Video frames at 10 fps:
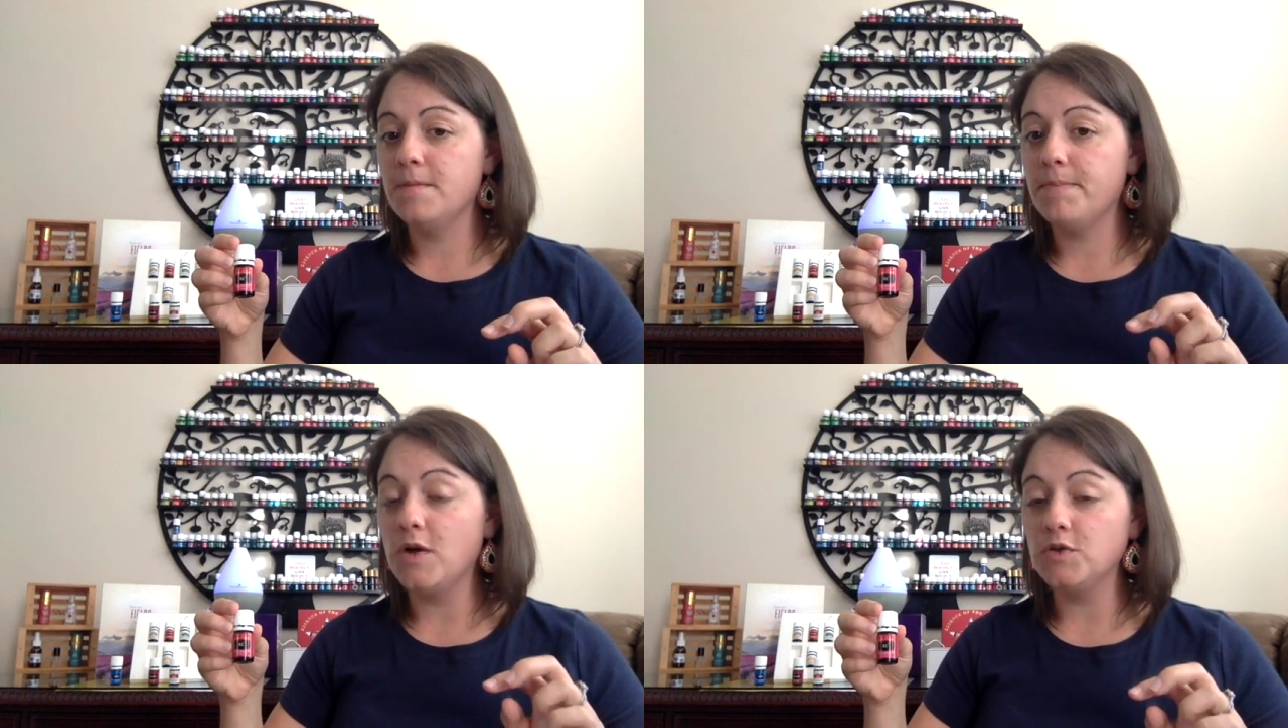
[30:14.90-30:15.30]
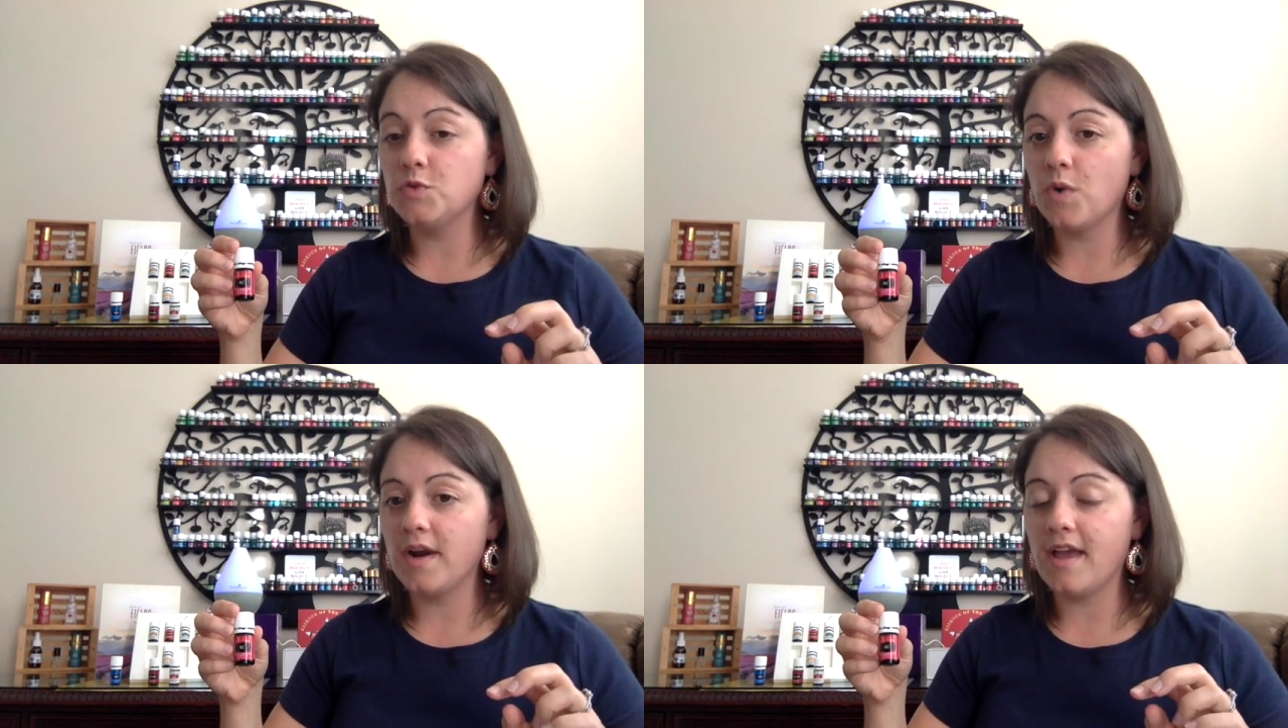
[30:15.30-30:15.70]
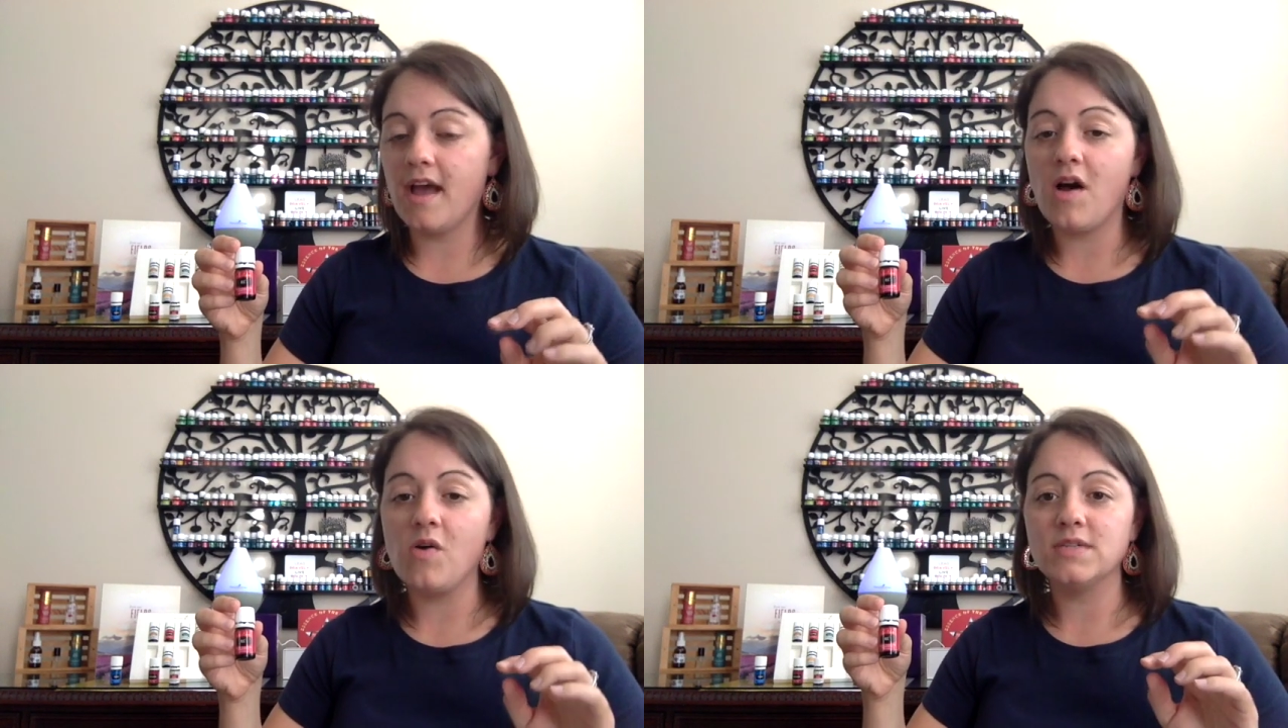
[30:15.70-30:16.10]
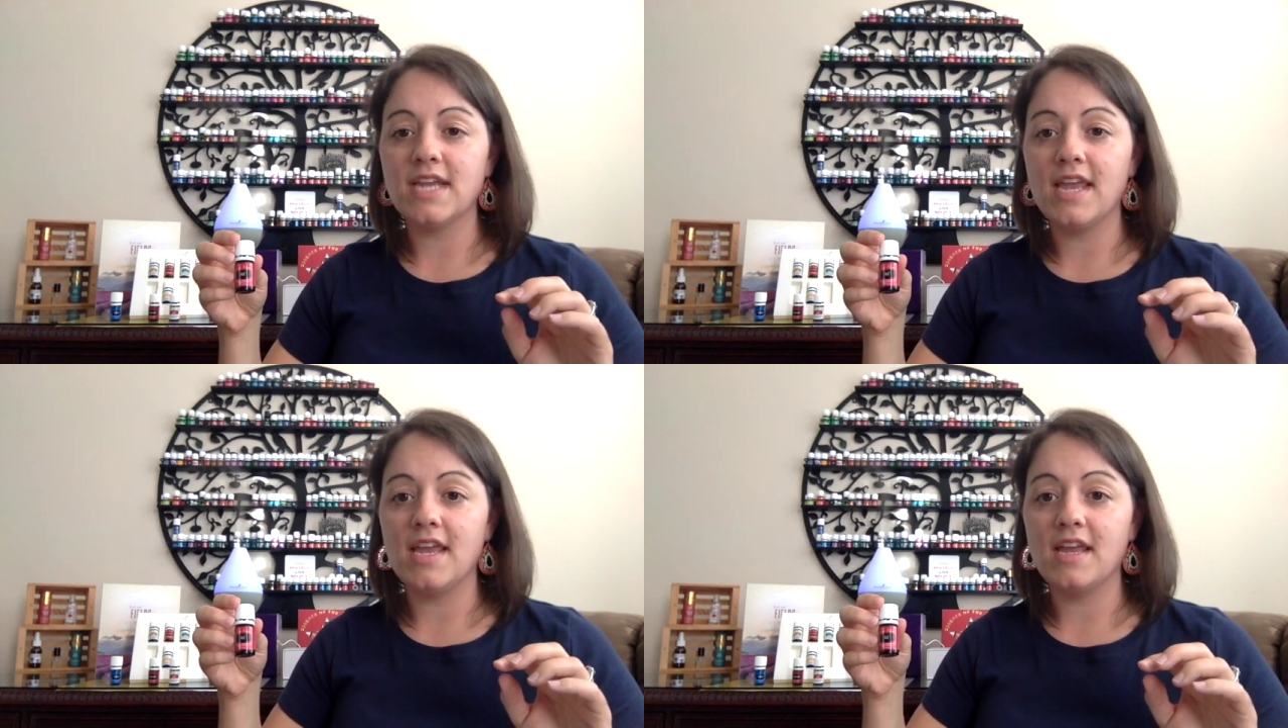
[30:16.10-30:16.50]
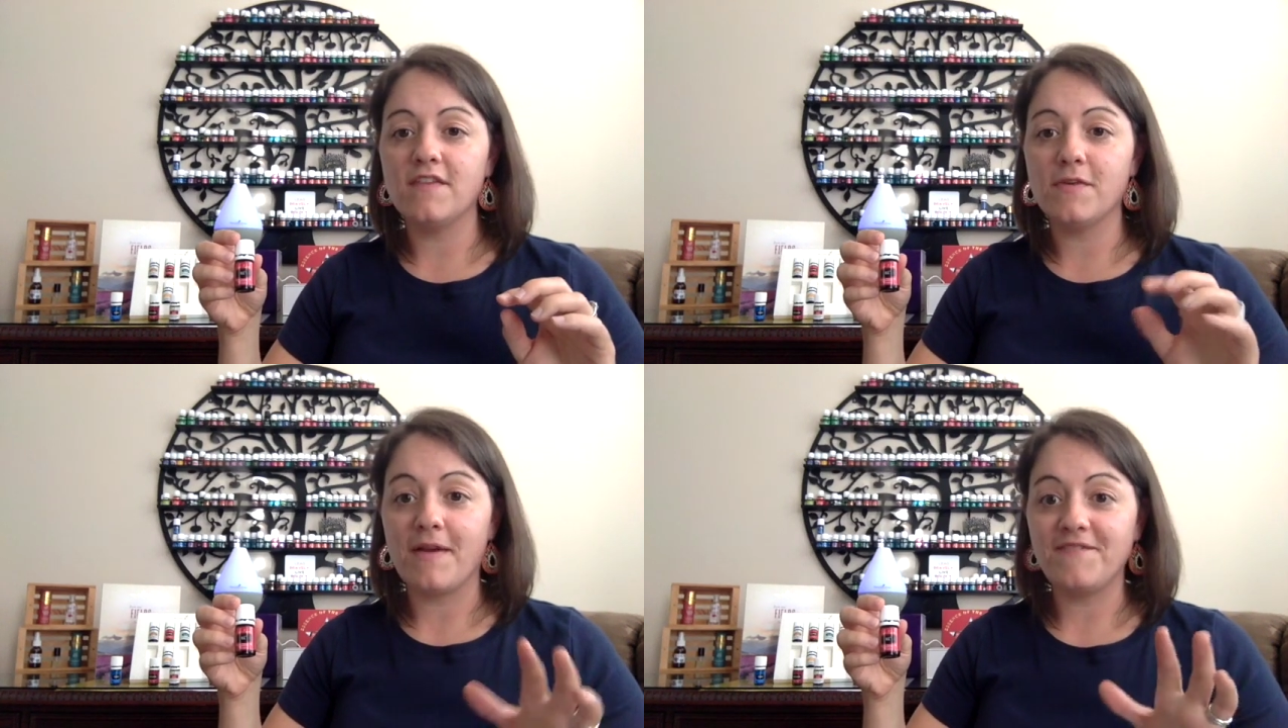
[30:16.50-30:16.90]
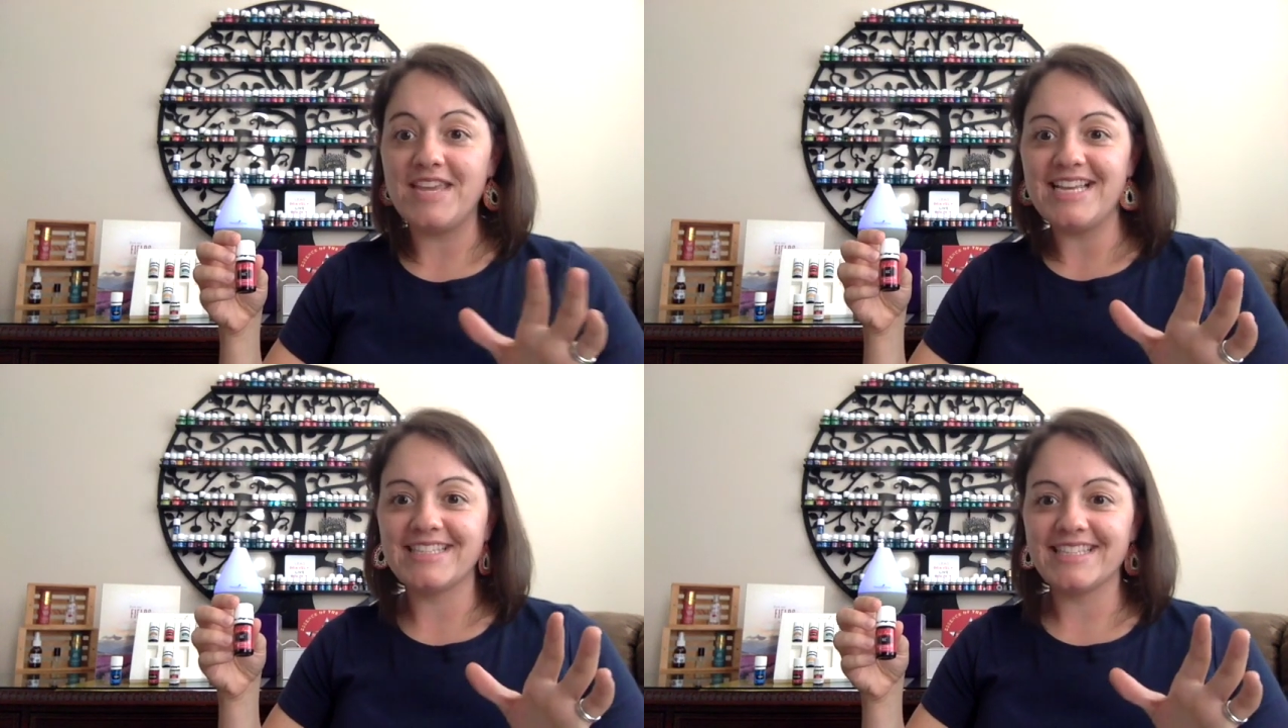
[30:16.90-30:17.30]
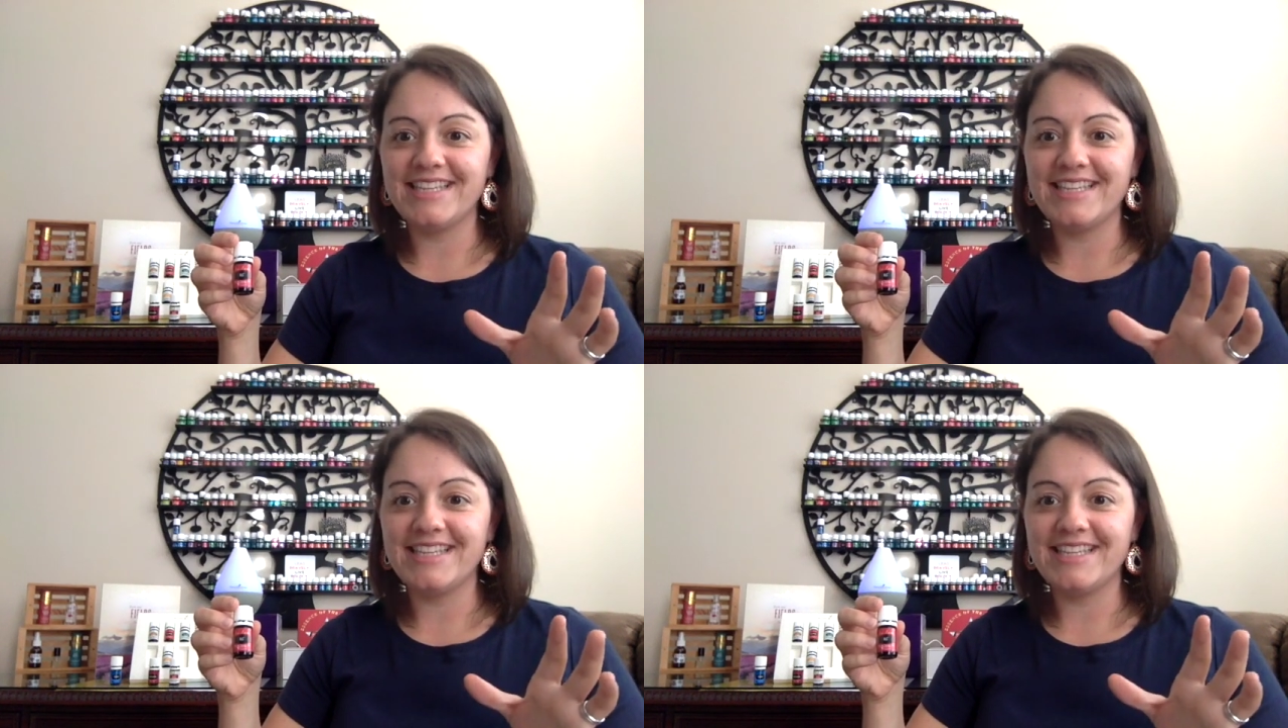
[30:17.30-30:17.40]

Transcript: post-workout and for my feet.